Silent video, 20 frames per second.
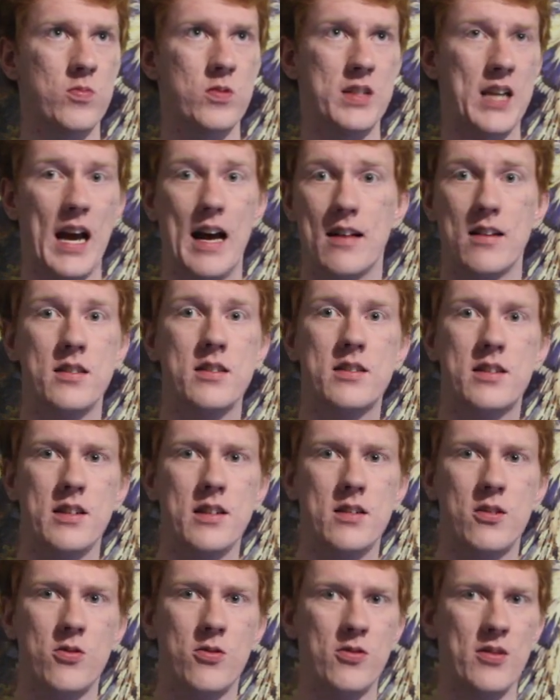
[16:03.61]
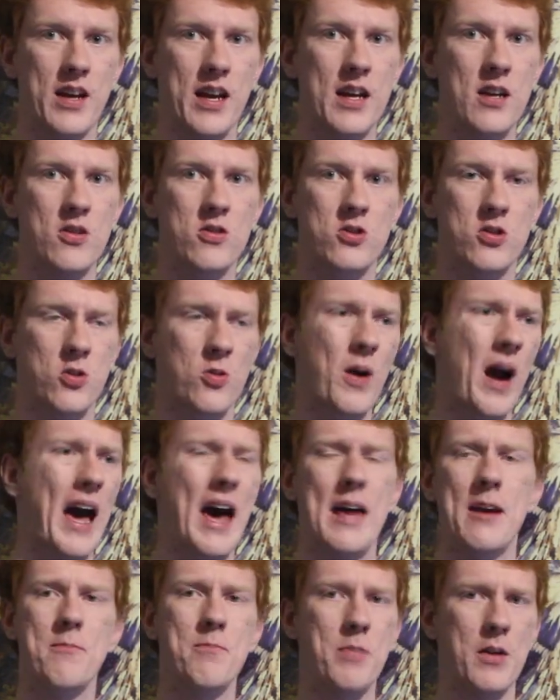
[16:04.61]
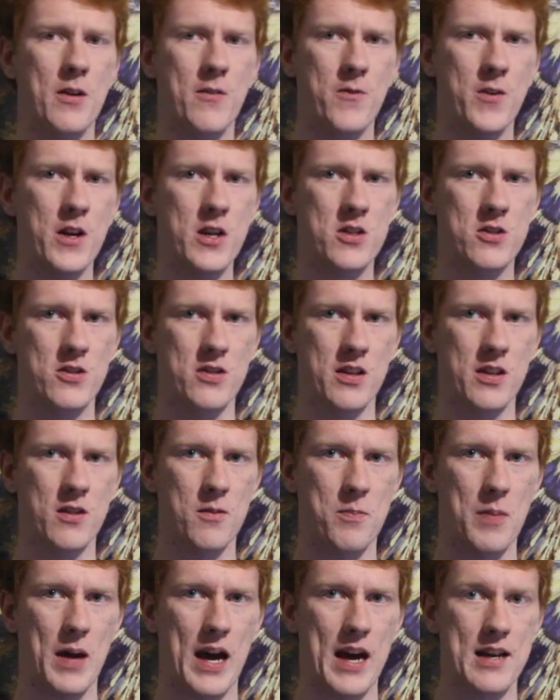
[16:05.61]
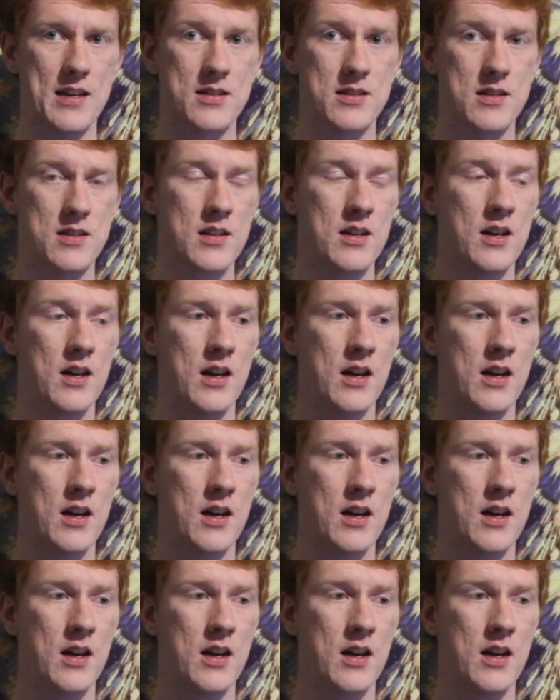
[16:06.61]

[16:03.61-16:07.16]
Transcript: talented creators who hadn't been featured in the past.